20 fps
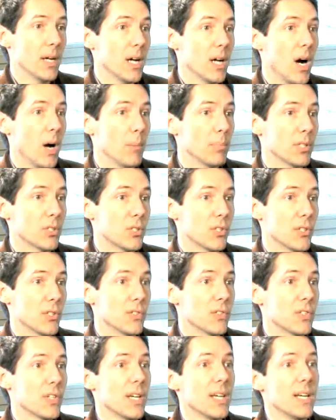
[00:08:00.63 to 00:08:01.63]

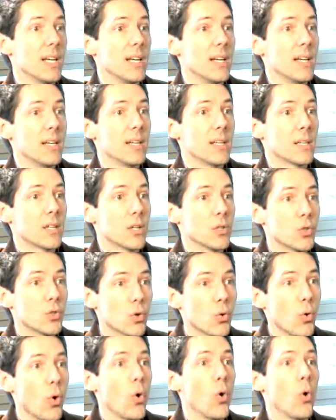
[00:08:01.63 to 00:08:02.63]
accomplishes
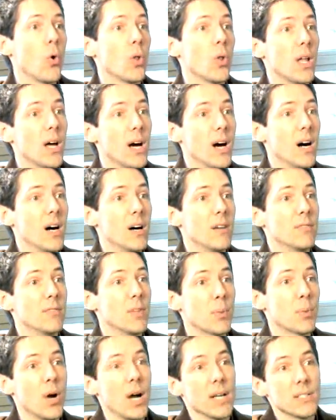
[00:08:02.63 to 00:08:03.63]
control of
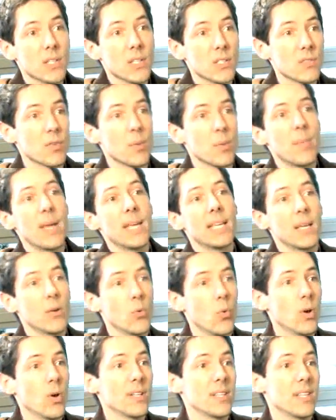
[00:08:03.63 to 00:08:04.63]
the process for
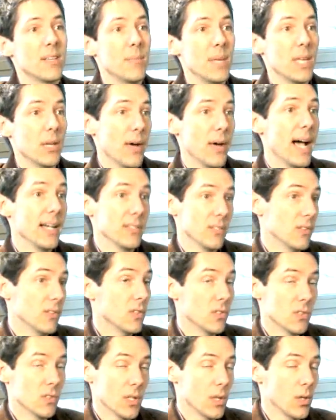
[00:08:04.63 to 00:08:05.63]
making one of the amino acids.
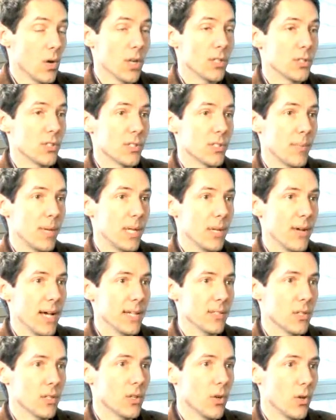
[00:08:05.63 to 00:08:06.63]
It's the largest amino
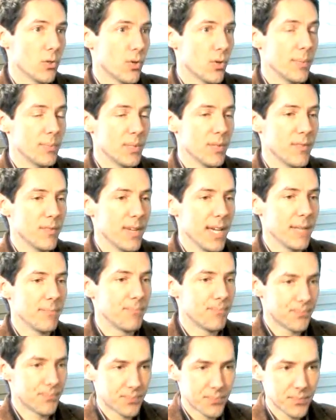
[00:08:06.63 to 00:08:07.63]
acid called tryptophan.
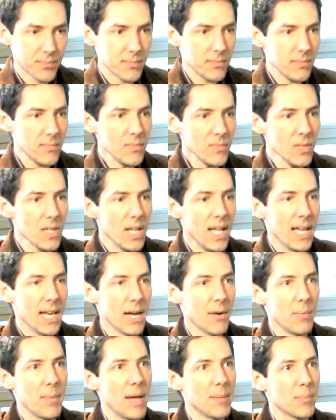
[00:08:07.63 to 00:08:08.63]
And I
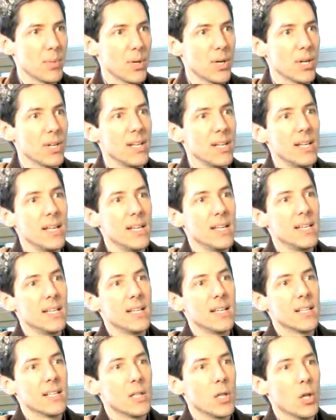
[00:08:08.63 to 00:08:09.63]
remember
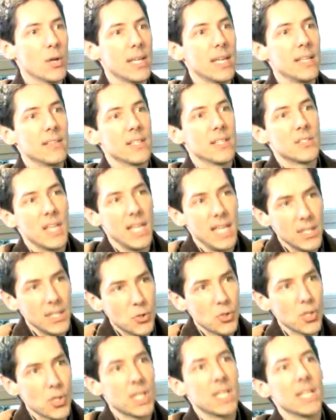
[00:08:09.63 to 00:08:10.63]
looking at this
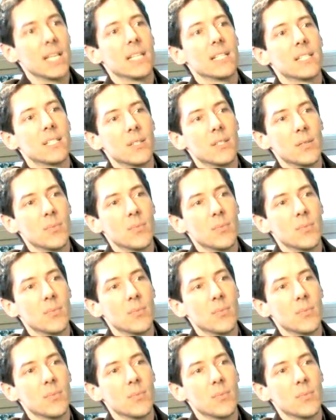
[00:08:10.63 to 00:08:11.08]
intricate